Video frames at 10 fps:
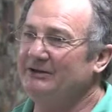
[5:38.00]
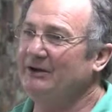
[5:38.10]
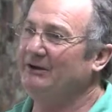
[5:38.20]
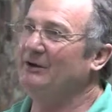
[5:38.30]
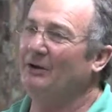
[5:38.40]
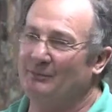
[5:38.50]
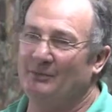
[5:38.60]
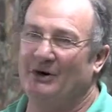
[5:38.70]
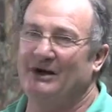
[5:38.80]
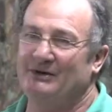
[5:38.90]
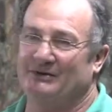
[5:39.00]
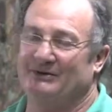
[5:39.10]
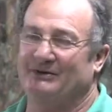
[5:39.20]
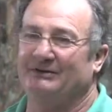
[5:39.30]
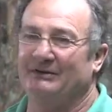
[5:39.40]
certainly not in my
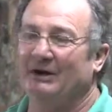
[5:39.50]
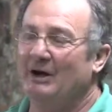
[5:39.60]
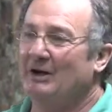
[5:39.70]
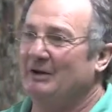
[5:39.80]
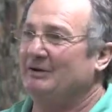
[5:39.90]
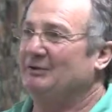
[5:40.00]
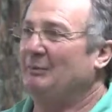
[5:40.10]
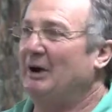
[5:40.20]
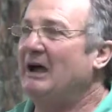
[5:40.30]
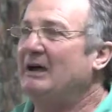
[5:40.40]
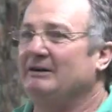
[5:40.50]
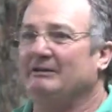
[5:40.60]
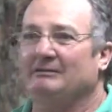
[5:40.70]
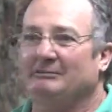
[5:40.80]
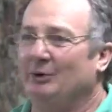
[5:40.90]
interest to spray
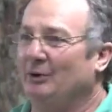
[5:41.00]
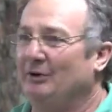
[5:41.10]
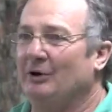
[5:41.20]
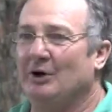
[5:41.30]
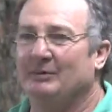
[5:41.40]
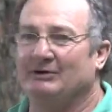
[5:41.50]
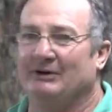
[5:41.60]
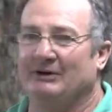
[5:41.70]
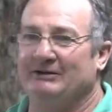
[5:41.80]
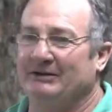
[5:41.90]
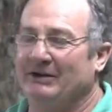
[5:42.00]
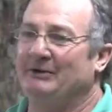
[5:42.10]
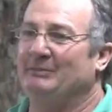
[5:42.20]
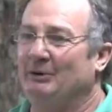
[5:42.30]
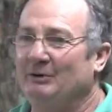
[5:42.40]
it and put all the herbicides in
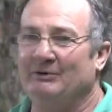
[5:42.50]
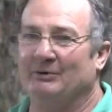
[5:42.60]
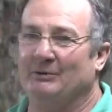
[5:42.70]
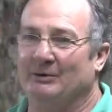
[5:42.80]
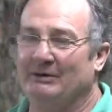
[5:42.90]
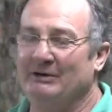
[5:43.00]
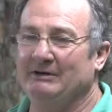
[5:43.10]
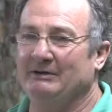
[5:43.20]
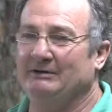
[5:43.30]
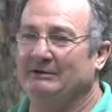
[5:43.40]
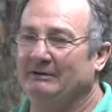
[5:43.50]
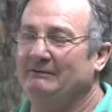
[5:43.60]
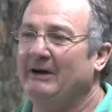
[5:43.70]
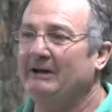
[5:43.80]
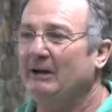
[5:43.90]
there to pollute the water. In
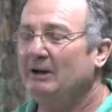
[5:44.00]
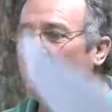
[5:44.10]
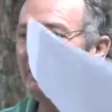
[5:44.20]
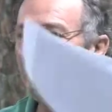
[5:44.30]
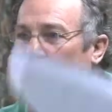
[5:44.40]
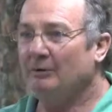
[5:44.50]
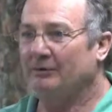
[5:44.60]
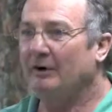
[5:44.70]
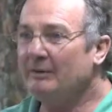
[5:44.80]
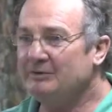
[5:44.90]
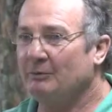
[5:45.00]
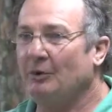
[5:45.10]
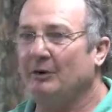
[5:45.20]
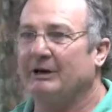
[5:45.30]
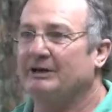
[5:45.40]
fact, the times the
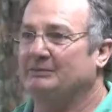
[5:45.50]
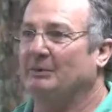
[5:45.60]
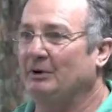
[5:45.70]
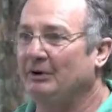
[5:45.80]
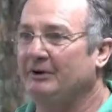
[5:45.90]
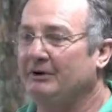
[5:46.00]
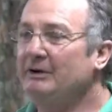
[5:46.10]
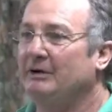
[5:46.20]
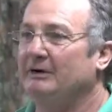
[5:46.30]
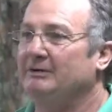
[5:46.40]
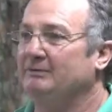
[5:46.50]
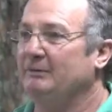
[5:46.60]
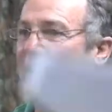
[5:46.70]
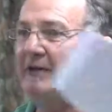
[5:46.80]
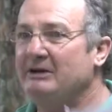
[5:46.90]
water gets polluted is
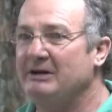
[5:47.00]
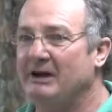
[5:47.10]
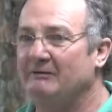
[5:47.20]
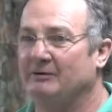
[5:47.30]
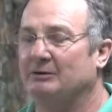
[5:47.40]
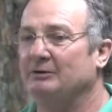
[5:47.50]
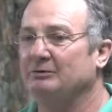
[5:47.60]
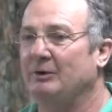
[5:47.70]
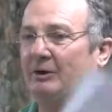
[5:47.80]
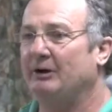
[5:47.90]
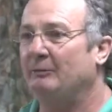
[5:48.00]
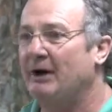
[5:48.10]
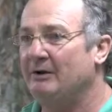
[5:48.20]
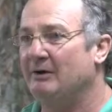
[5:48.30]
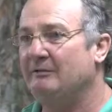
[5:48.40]
heavy downfalls when I get
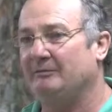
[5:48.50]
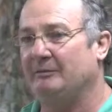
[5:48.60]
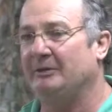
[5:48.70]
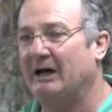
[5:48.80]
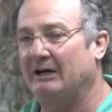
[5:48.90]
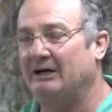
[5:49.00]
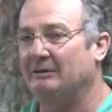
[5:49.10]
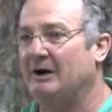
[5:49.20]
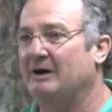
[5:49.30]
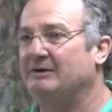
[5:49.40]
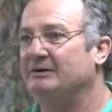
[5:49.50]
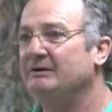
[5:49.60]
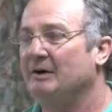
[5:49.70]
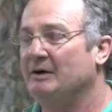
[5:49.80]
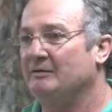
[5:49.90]
runoff from gully
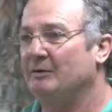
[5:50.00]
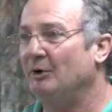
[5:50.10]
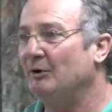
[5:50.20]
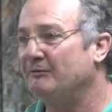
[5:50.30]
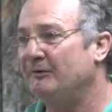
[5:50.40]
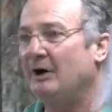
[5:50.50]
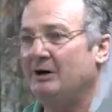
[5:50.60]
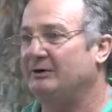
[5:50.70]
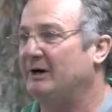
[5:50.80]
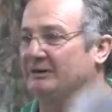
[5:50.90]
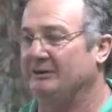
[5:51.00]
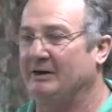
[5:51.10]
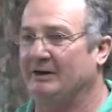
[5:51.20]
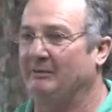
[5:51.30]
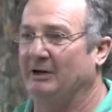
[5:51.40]
erosion from all the fire trails
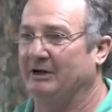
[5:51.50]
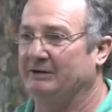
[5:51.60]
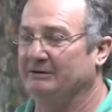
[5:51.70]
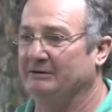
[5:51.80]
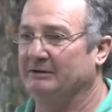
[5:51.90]
around the place.